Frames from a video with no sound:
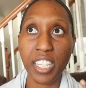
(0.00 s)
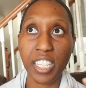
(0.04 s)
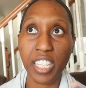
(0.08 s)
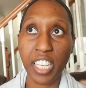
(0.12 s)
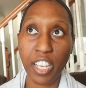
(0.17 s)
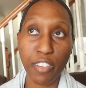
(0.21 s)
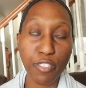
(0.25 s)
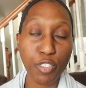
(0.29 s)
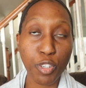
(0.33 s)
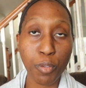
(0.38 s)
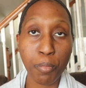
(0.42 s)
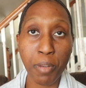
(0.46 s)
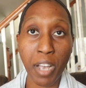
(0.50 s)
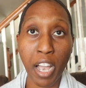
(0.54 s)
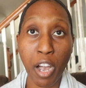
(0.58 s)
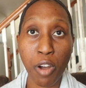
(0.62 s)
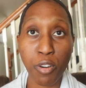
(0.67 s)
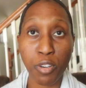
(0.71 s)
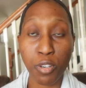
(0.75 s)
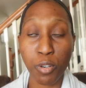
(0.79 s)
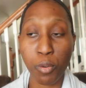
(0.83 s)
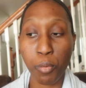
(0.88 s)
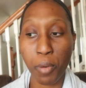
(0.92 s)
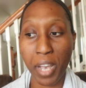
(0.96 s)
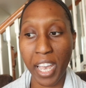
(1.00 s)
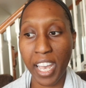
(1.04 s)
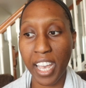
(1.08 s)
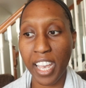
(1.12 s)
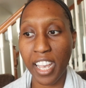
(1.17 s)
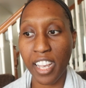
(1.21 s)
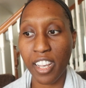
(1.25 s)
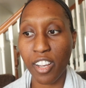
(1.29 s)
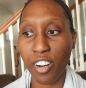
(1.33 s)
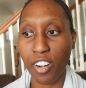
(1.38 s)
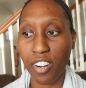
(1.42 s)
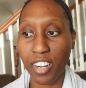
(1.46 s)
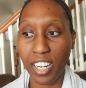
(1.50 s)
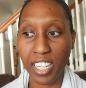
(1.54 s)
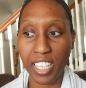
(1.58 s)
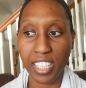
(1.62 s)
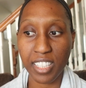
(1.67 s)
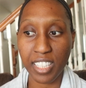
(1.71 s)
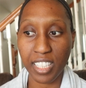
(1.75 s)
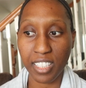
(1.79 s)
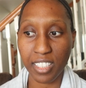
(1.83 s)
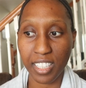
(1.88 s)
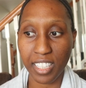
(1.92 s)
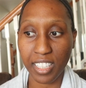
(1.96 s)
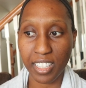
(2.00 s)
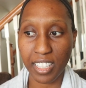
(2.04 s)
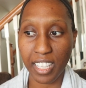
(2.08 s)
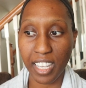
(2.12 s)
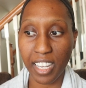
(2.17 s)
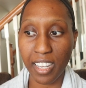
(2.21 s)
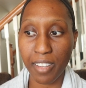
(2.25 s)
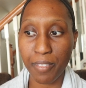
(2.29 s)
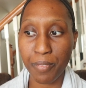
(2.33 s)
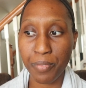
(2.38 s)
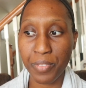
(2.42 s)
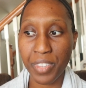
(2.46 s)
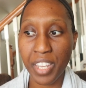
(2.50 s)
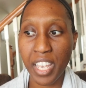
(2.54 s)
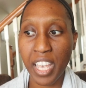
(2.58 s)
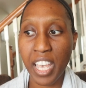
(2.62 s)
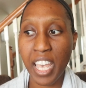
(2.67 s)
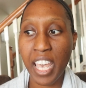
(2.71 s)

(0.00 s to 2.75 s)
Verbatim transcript: give your power away or anything like that.